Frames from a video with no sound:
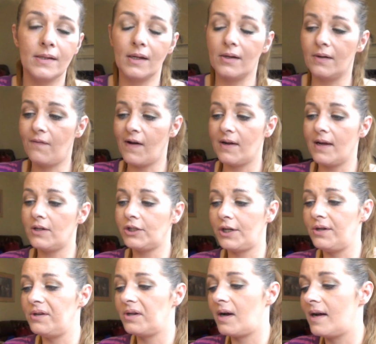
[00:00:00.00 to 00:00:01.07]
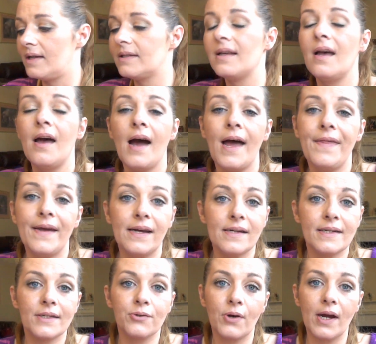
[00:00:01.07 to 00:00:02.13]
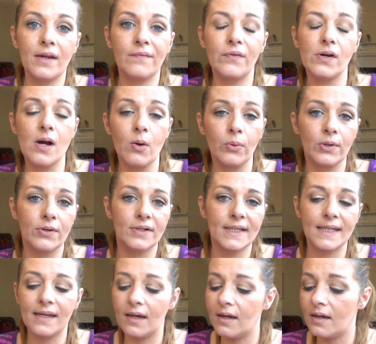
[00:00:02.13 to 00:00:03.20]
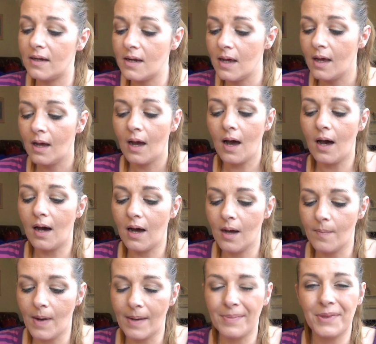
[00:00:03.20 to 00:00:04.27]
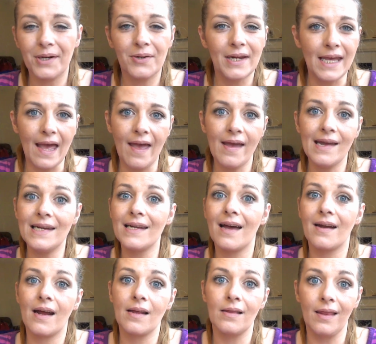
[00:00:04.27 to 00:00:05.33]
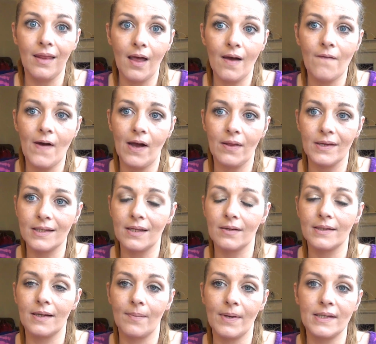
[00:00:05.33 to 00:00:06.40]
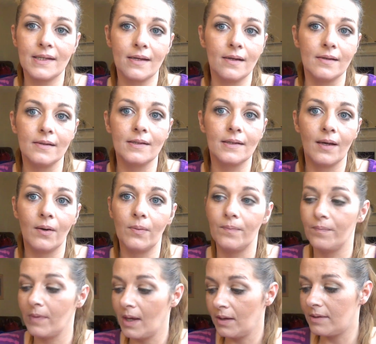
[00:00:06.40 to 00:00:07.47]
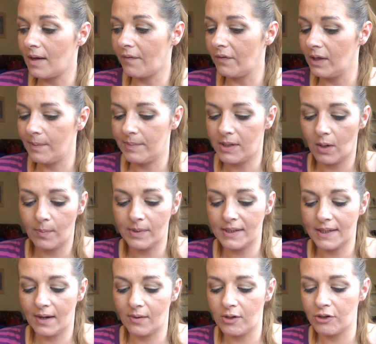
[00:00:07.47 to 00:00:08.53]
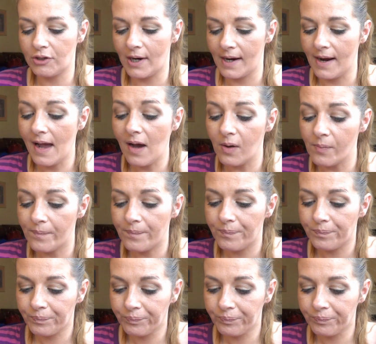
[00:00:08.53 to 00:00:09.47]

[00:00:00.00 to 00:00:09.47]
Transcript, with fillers: it's a good foundation, you guys. I think it's great for older skin. Um, I'm 38, and I love how this looks on my skin, so definitely don't be scared to try it out.